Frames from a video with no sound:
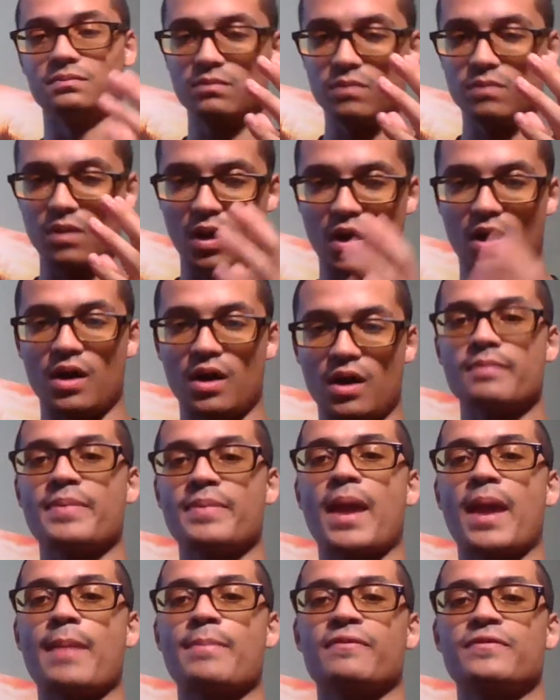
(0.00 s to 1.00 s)
on
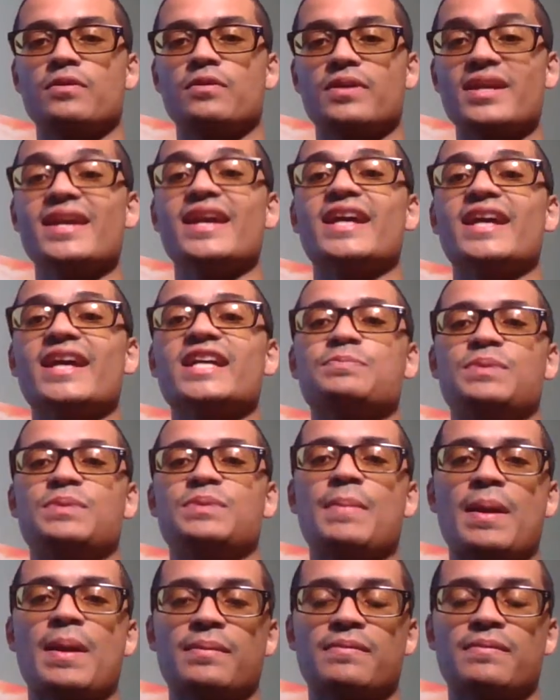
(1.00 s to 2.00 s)
pay-per-view, E S P N
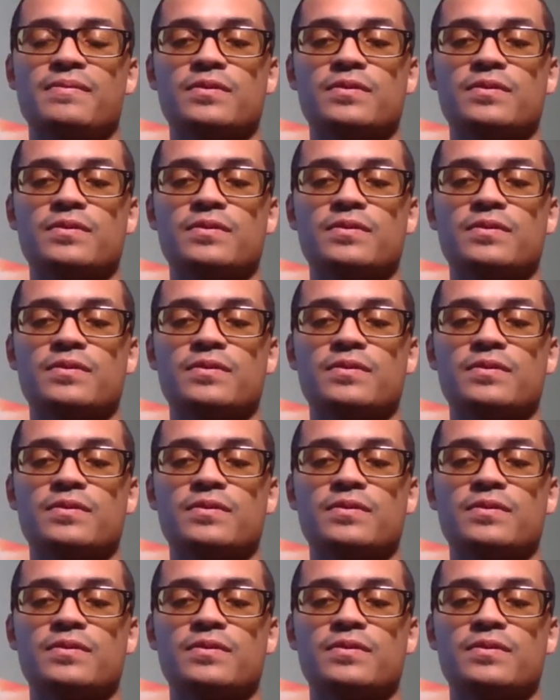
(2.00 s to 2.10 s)
pay-per-view.